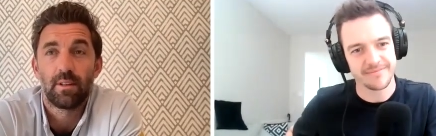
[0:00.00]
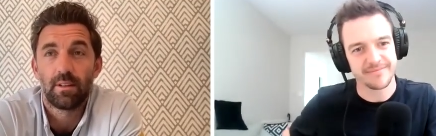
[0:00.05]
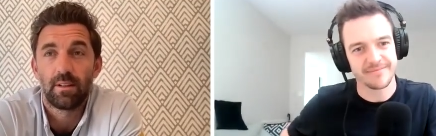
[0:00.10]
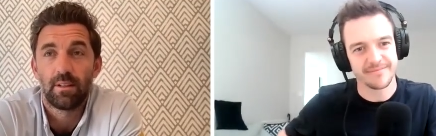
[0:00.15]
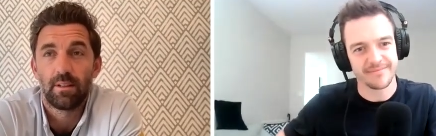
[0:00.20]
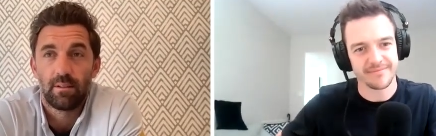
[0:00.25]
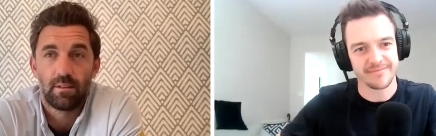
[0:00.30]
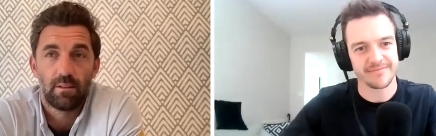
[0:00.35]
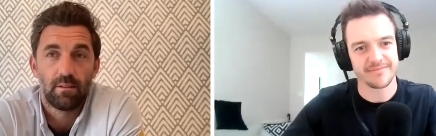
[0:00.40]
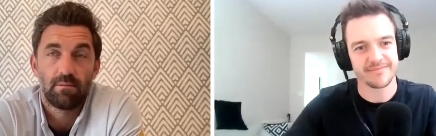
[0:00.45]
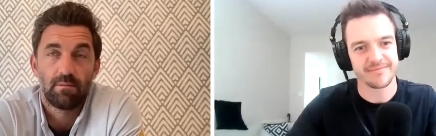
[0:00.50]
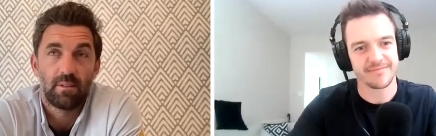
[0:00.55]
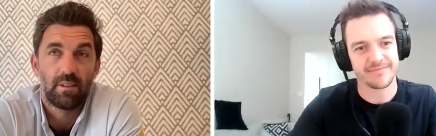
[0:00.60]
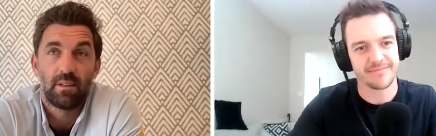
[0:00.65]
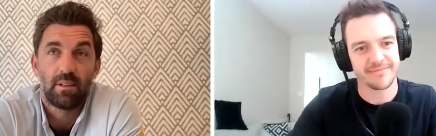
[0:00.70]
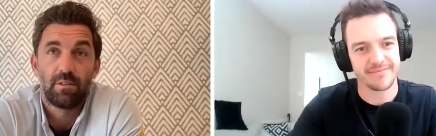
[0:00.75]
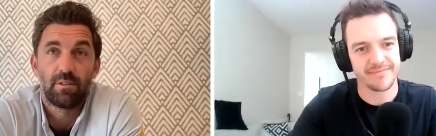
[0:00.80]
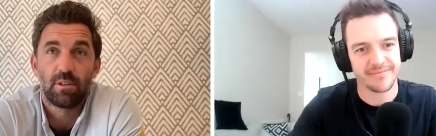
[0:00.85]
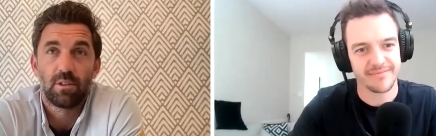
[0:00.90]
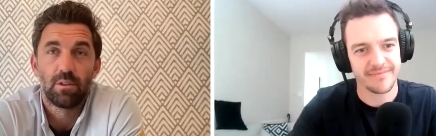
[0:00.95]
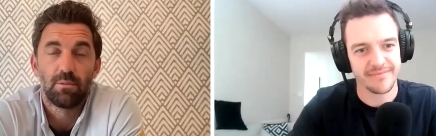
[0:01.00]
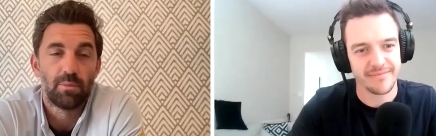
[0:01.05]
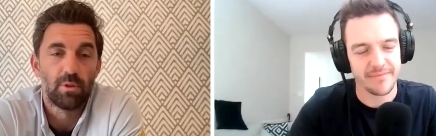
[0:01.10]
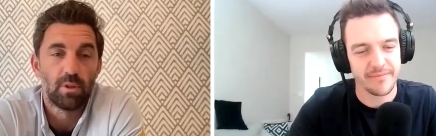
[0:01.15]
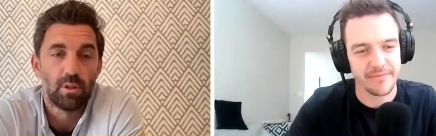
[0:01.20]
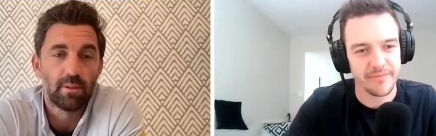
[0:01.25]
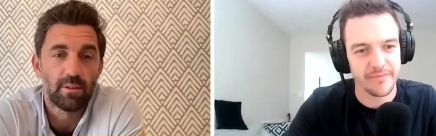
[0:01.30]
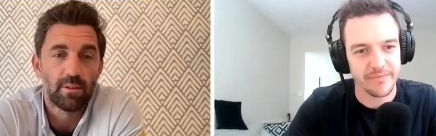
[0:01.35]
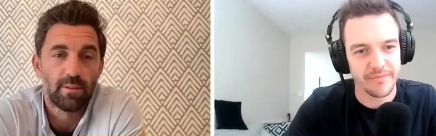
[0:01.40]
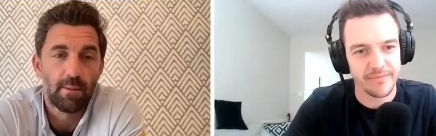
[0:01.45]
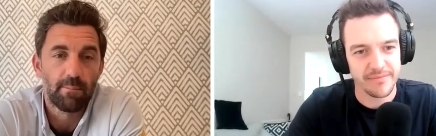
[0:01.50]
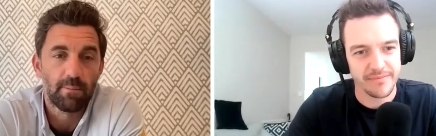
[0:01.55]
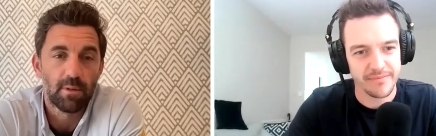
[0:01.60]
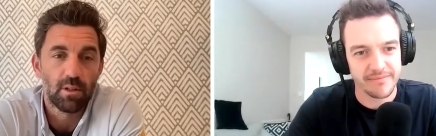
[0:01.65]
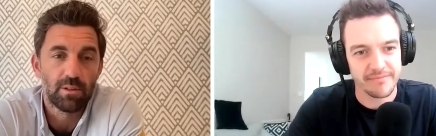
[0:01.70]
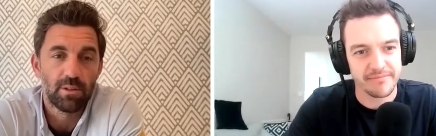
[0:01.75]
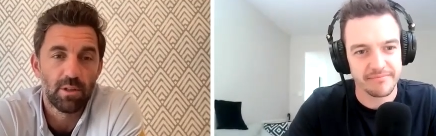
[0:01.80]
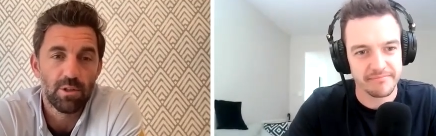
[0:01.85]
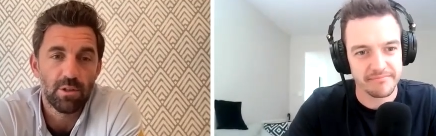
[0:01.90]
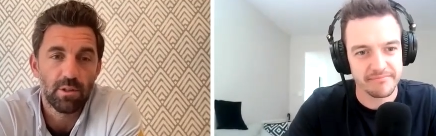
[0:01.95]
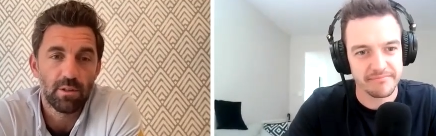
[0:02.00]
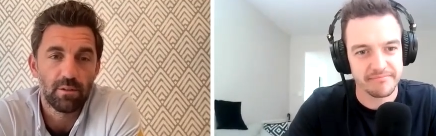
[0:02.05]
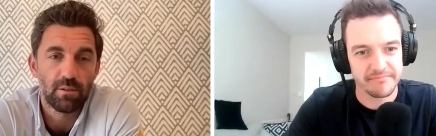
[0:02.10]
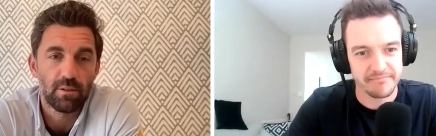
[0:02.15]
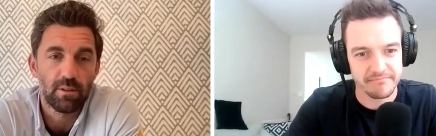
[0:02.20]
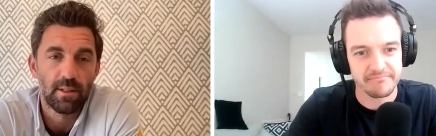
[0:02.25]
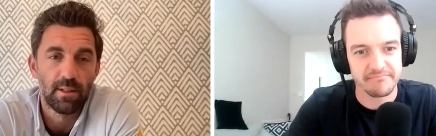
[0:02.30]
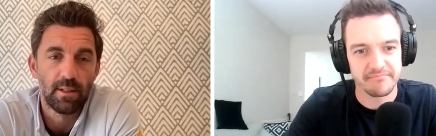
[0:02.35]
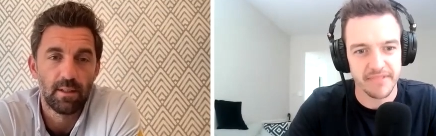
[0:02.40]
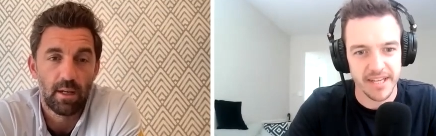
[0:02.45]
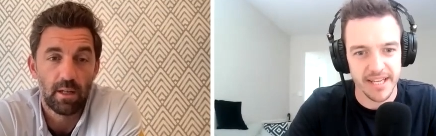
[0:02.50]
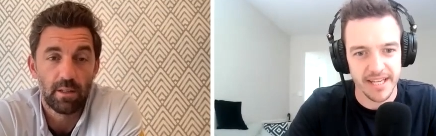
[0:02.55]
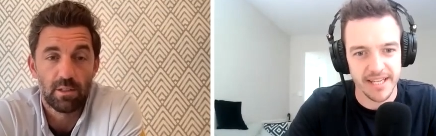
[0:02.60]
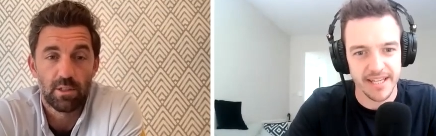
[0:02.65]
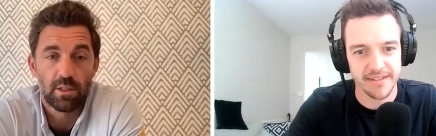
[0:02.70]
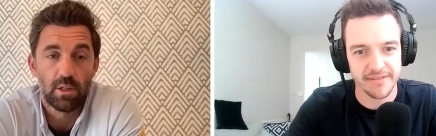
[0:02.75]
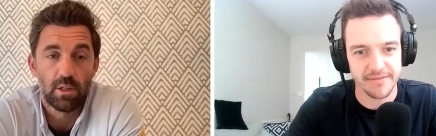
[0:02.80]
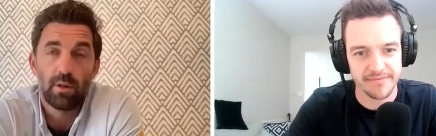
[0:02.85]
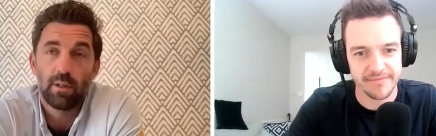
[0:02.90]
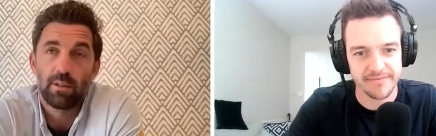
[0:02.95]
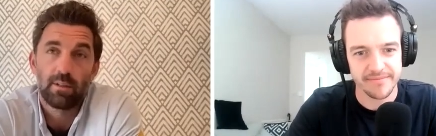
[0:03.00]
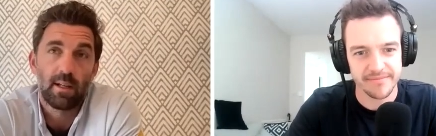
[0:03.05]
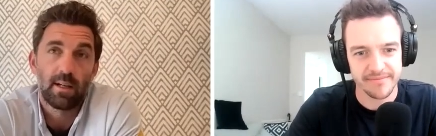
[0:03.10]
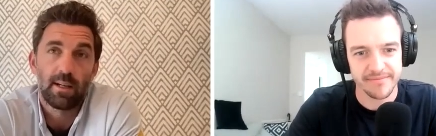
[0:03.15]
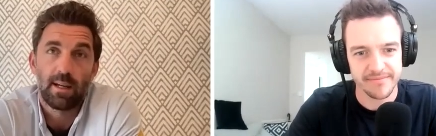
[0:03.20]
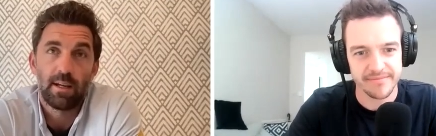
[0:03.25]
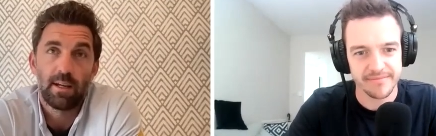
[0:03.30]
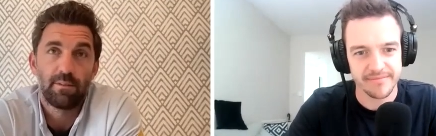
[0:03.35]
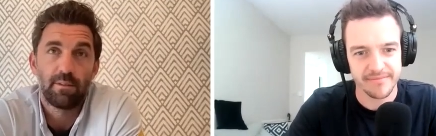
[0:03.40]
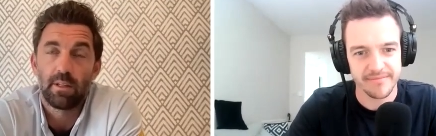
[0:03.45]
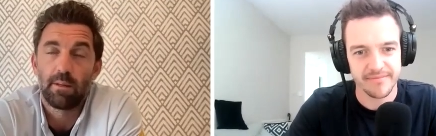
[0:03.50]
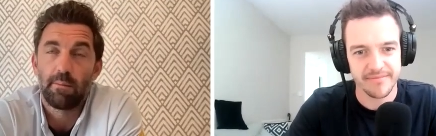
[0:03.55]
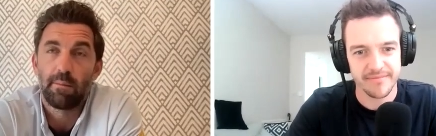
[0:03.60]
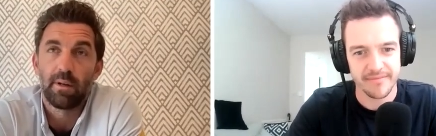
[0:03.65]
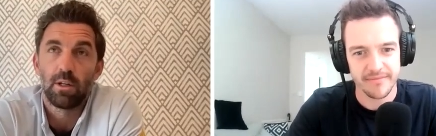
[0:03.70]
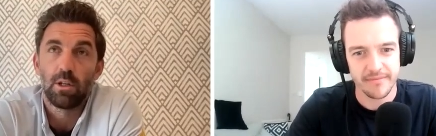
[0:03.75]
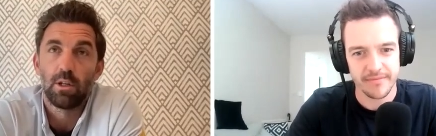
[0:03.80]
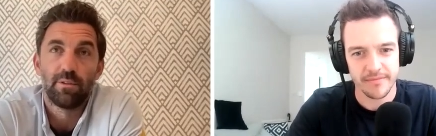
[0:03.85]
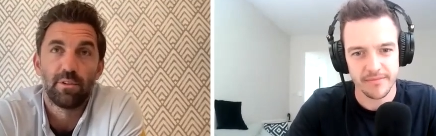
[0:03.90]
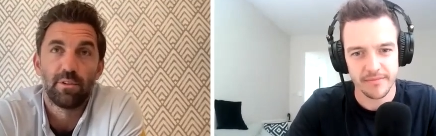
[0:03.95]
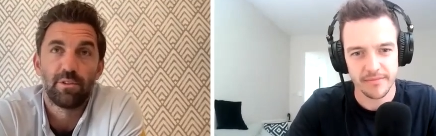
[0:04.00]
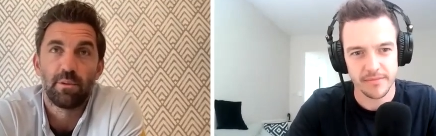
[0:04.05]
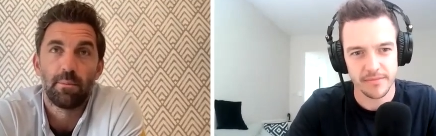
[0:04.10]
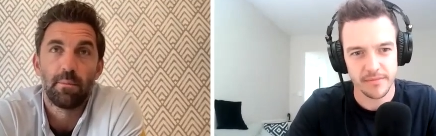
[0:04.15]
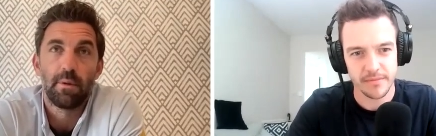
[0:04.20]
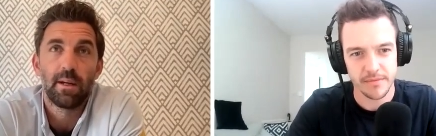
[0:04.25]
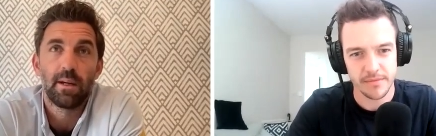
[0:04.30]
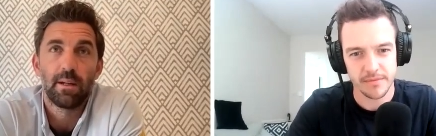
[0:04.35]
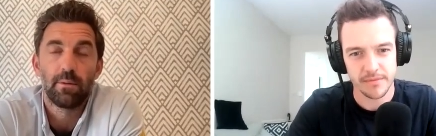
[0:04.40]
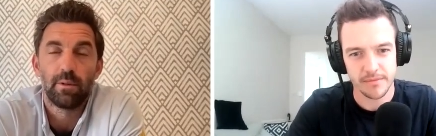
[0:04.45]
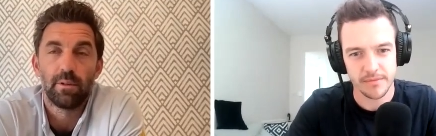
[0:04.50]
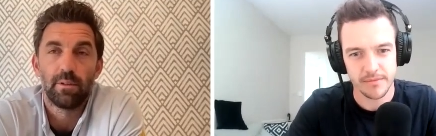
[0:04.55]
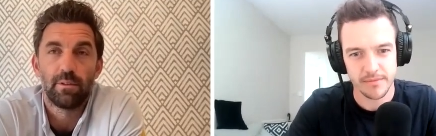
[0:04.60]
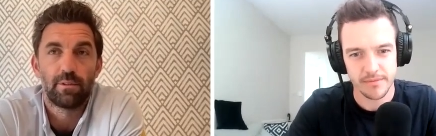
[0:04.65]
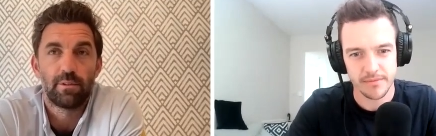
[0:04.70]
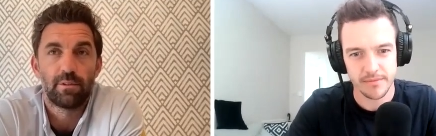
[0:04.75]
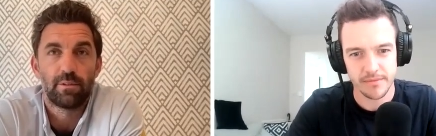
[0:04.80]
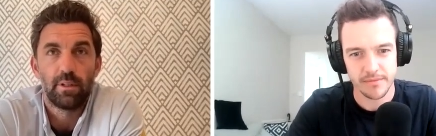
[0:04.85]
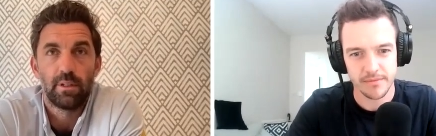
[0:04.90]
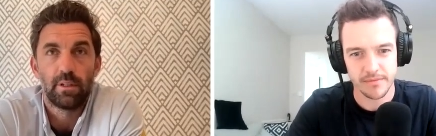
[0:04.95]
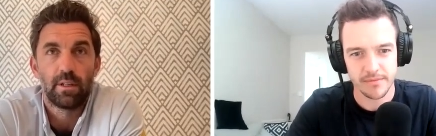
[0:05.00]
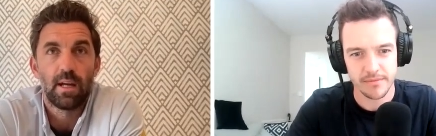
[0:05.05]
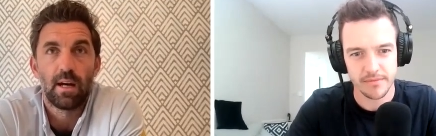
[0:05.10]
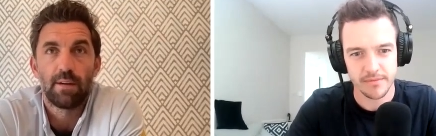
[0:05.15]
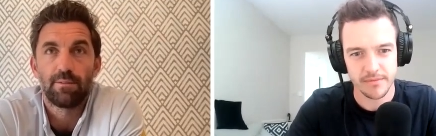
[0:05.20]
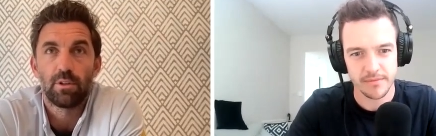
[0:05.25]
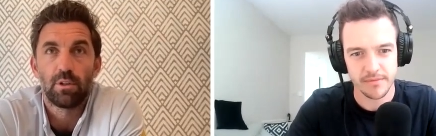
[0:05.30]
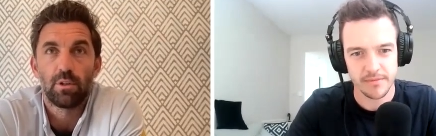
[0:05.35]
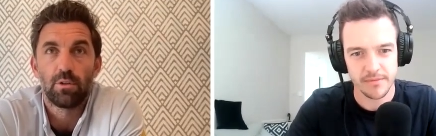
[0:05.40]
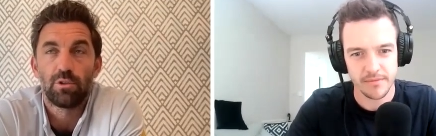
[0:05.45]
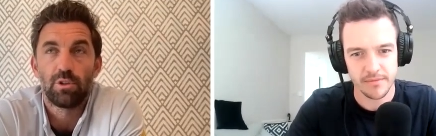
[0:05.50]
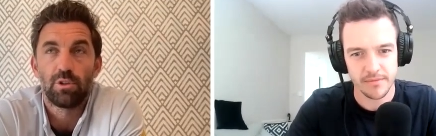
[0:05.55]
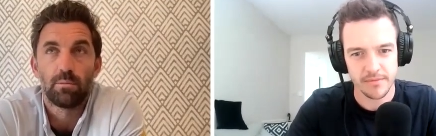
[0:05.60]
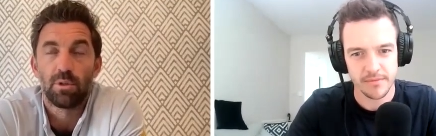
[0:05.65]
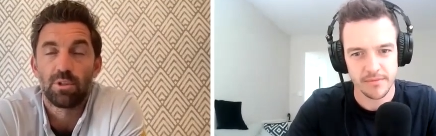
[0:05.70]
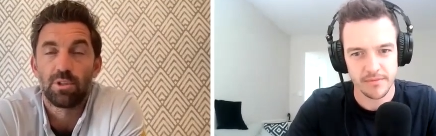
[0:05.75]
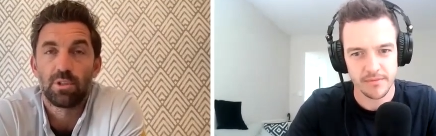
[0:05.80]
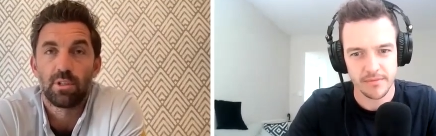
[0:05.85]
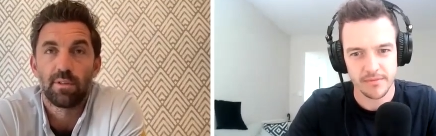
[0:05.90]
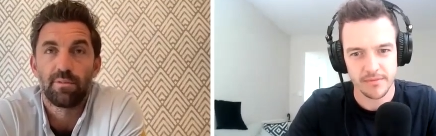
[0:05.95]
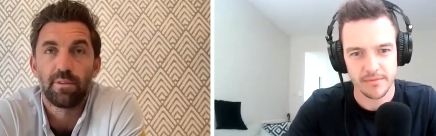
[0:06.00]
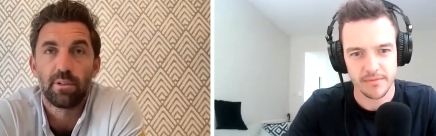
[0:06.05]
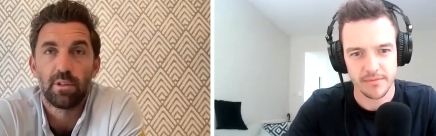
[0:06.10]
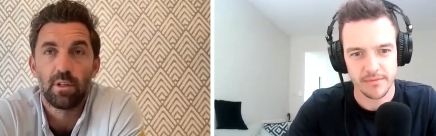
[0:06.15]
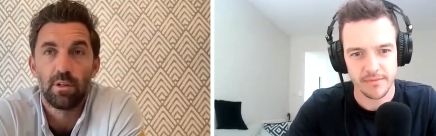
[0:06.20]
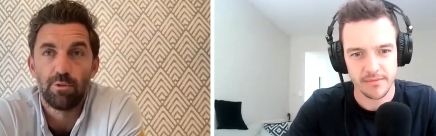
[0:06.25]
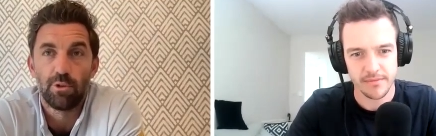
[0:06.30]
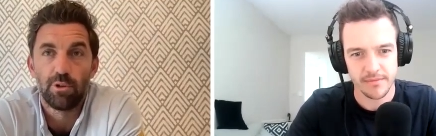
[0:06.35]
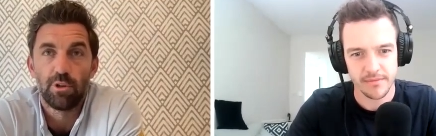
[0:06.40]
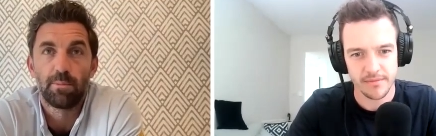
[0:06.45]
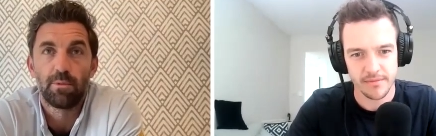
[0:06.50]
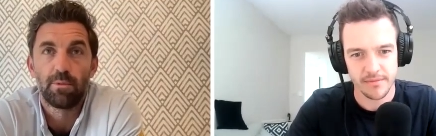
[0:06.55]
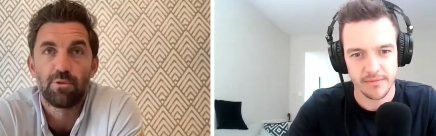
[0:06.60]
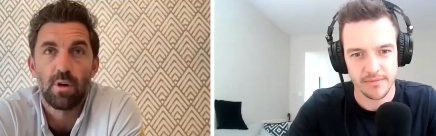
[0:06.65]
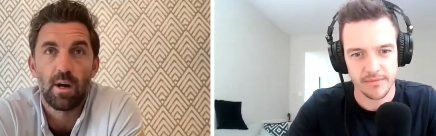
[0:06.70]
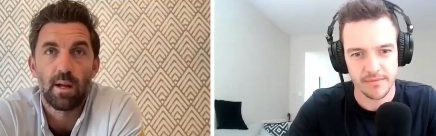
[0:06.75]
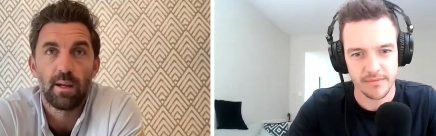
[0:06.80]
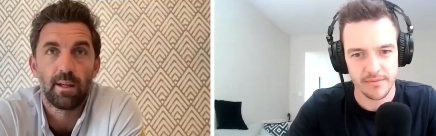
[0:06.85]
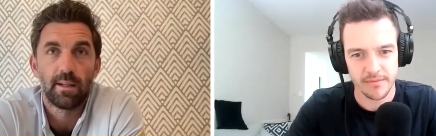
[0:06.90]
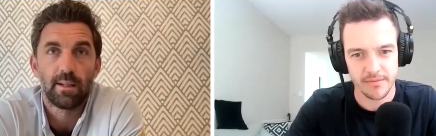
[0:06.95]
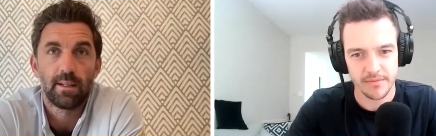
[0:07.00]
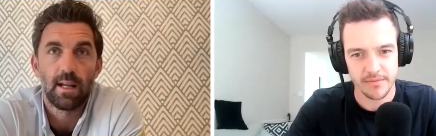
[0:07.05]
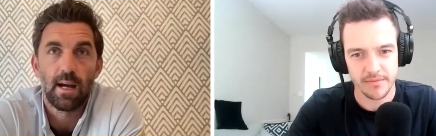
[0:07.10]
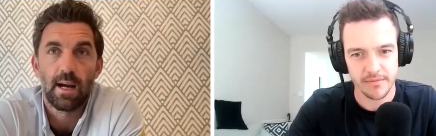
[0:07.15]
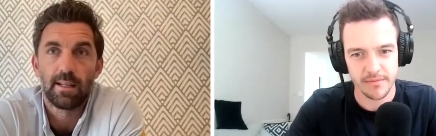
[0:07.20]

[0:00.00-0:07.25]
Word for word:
Speaker 1: and he he's a good bowler in them conditions. Yeah. suited even in the middle overs for me. It was you didn't have to do too much different. You run up and try and hit your